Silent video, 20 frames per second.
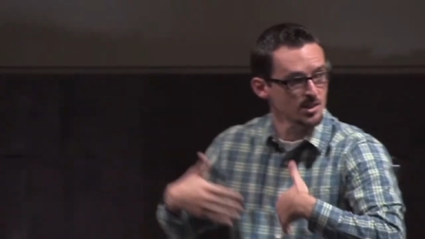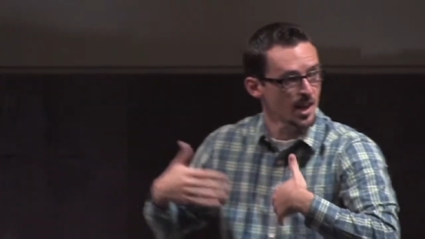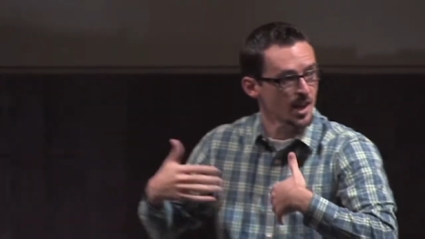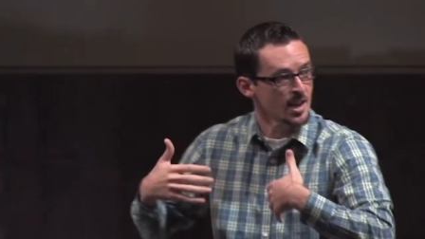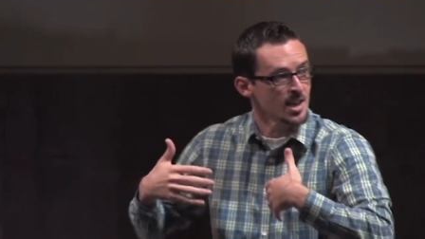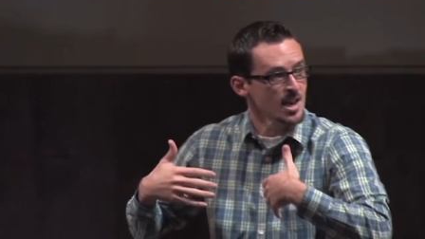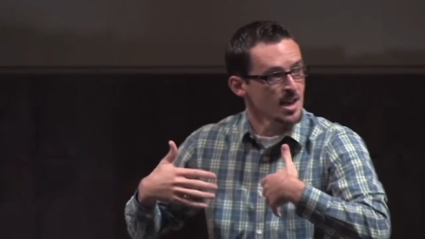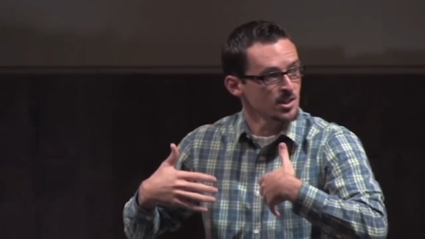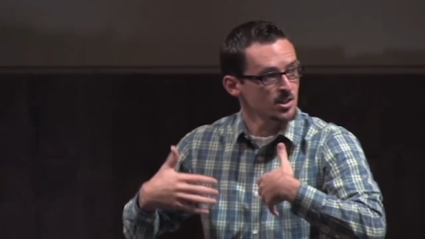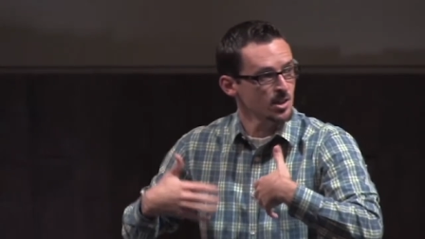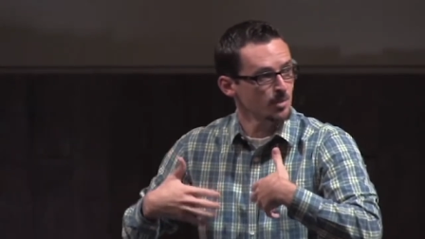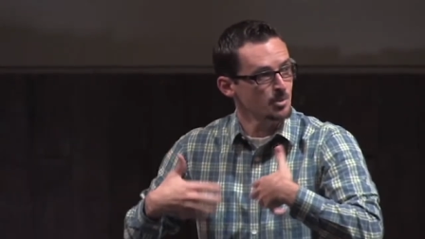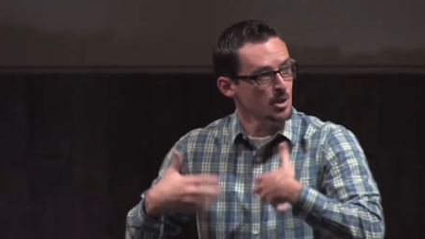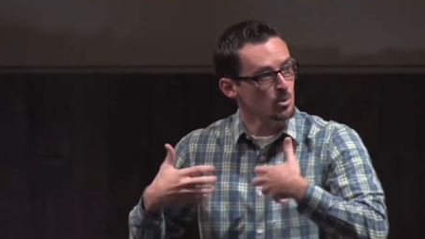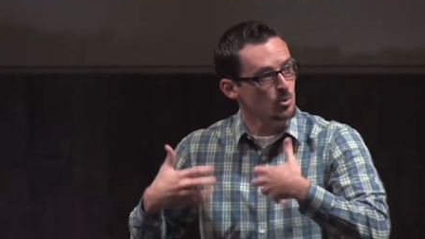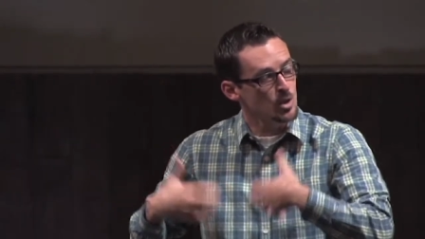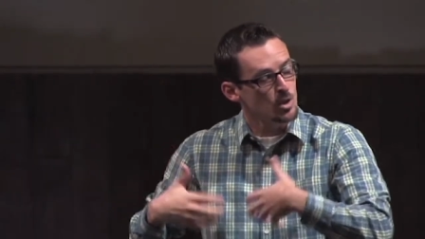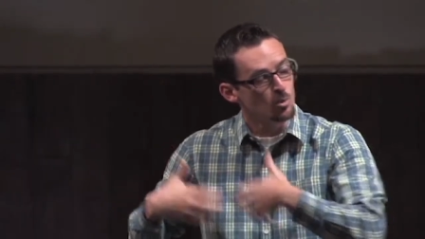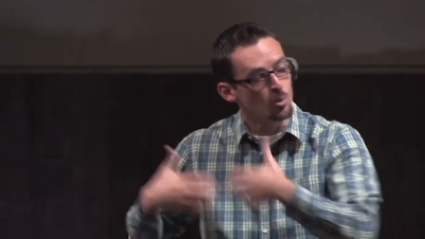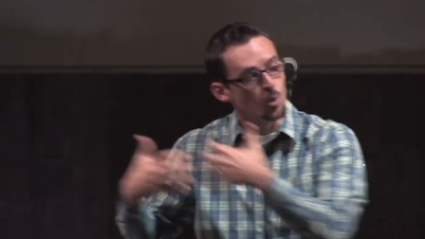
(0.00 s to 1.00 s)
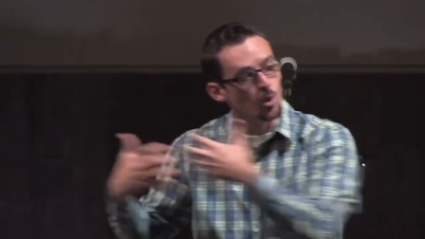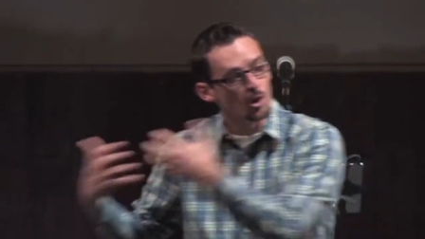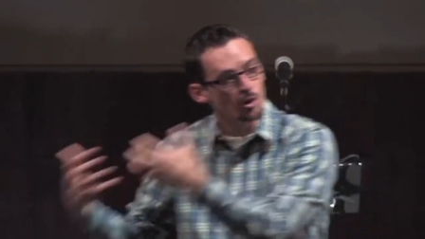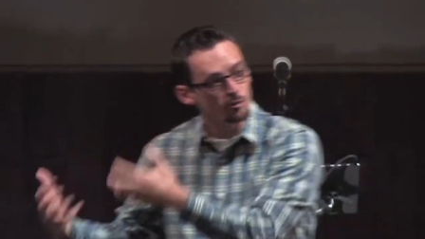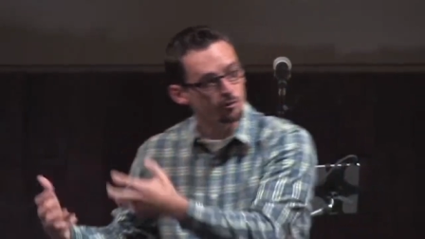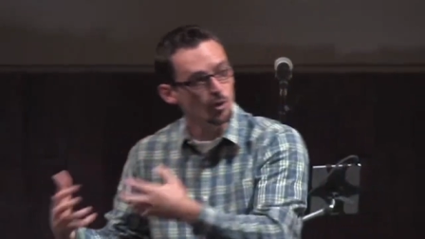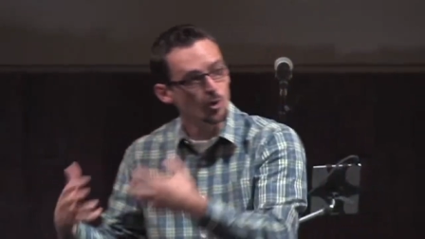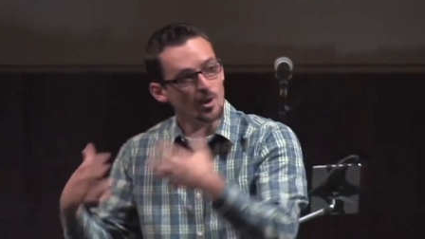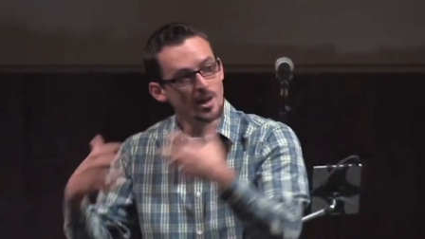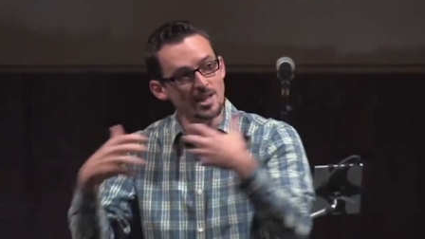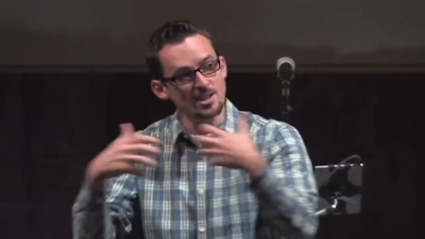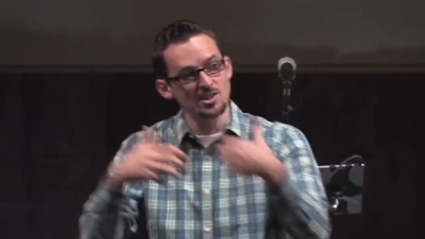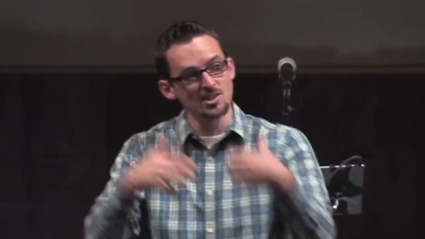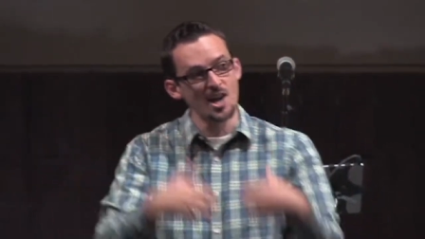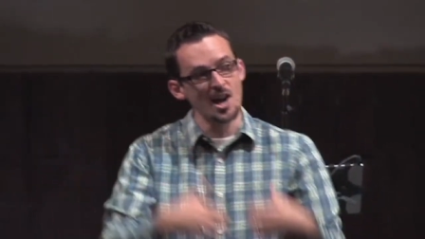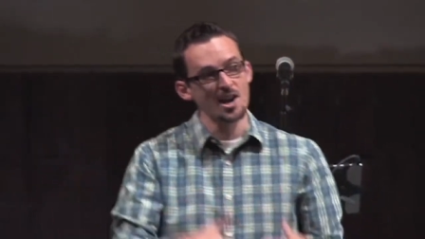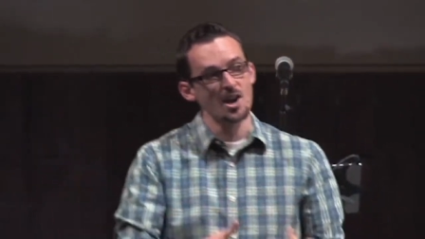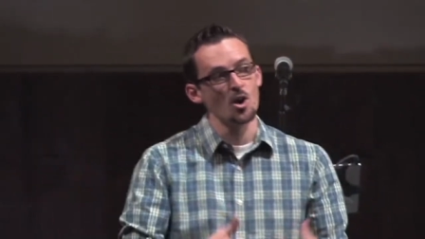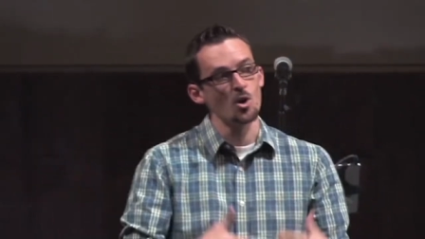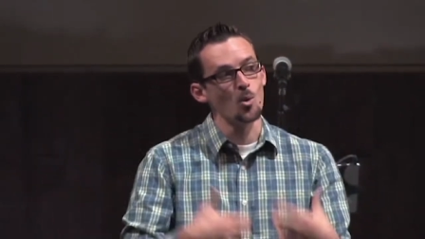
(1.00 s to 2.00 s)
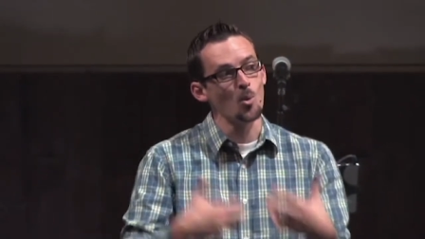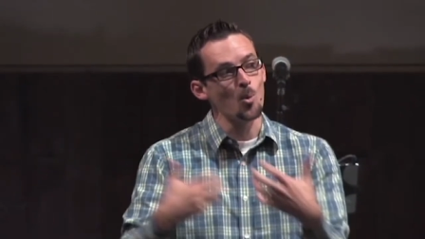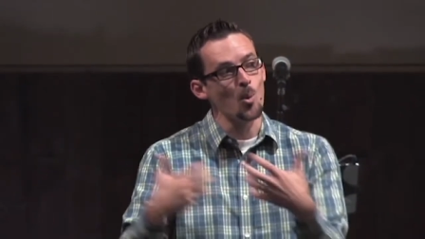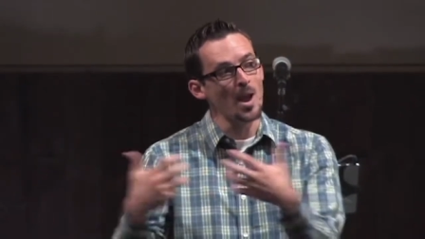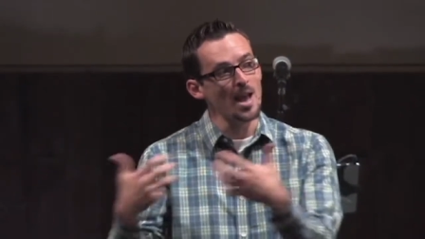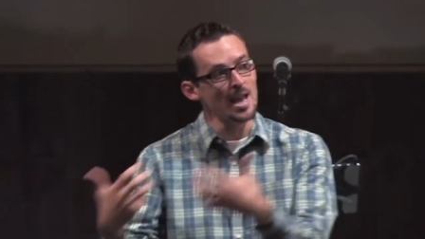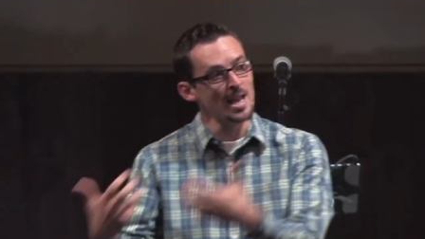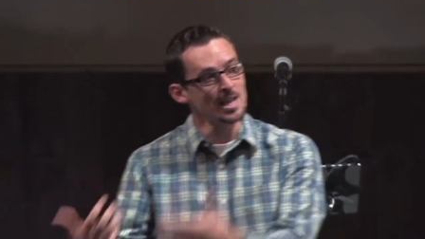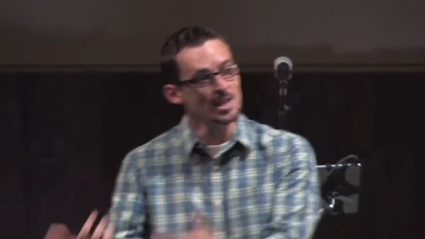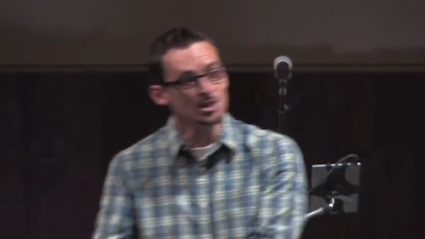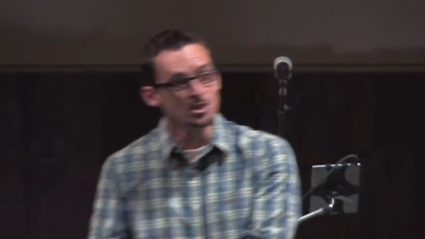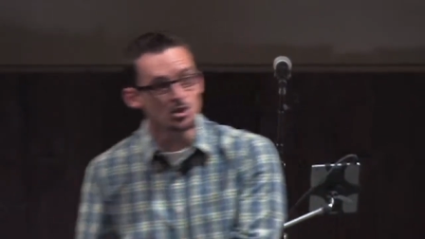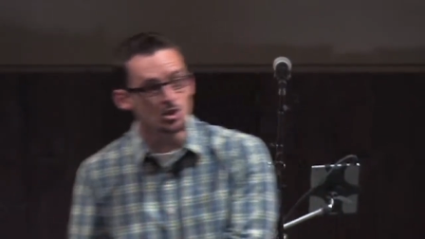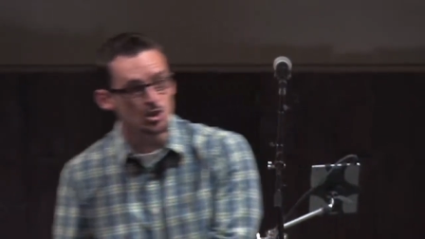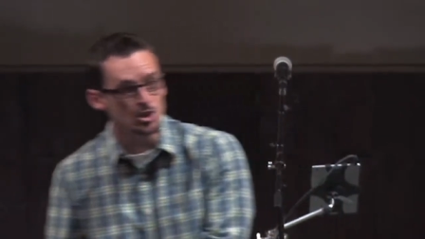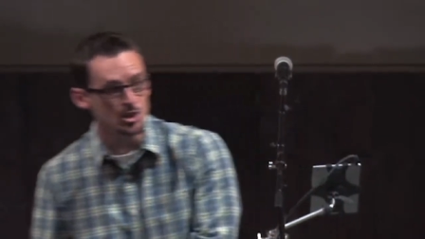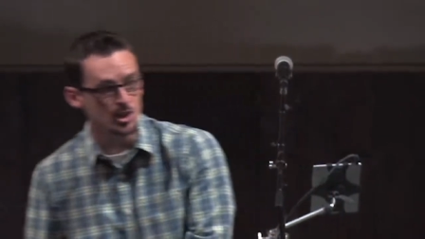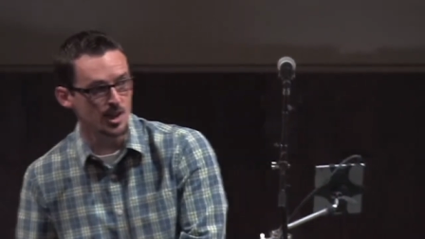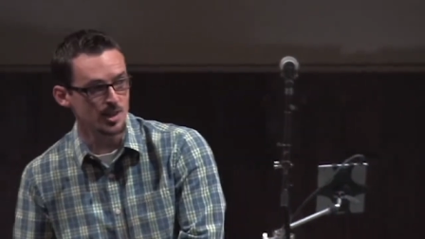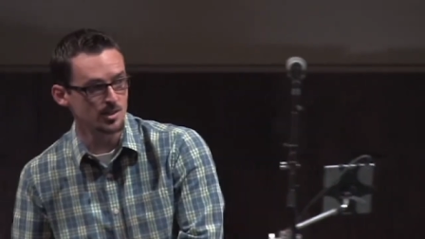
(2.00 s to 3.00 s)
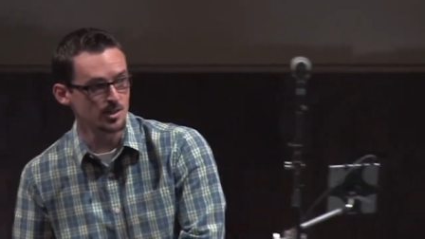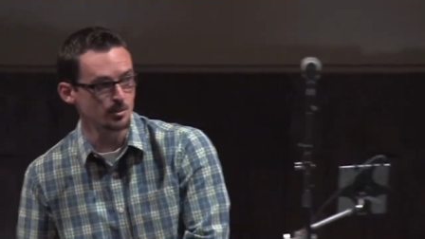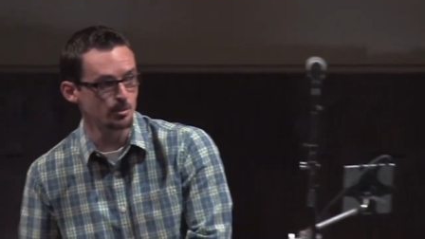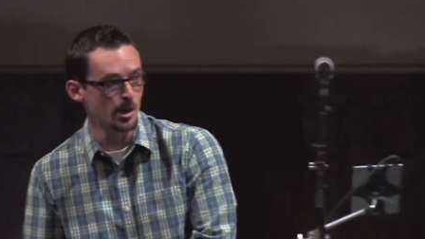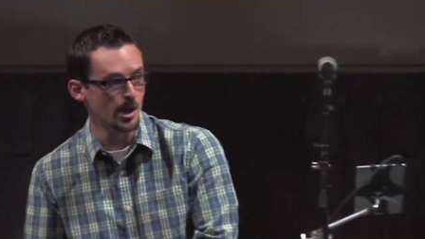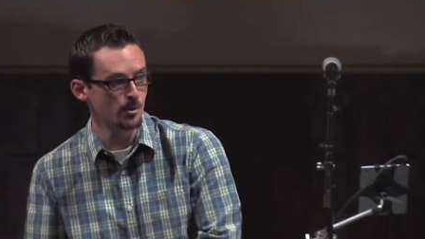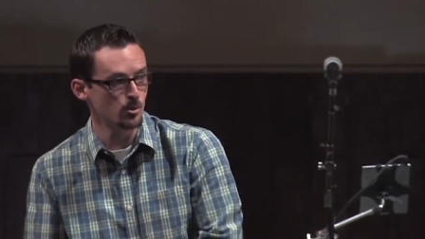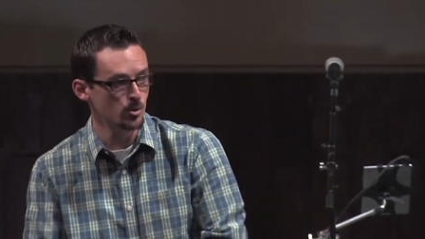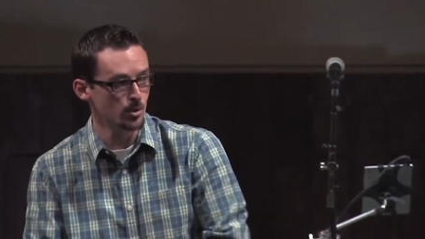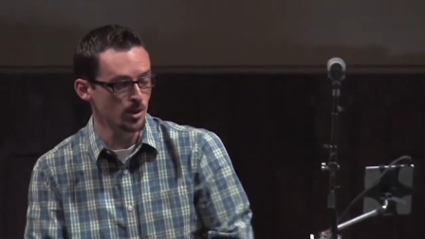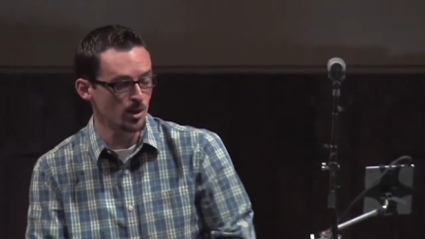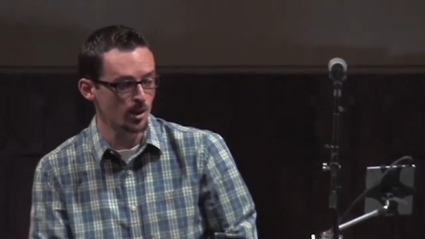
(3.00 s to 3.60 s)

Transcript: not something we work for, it's not a wage, as the Bible would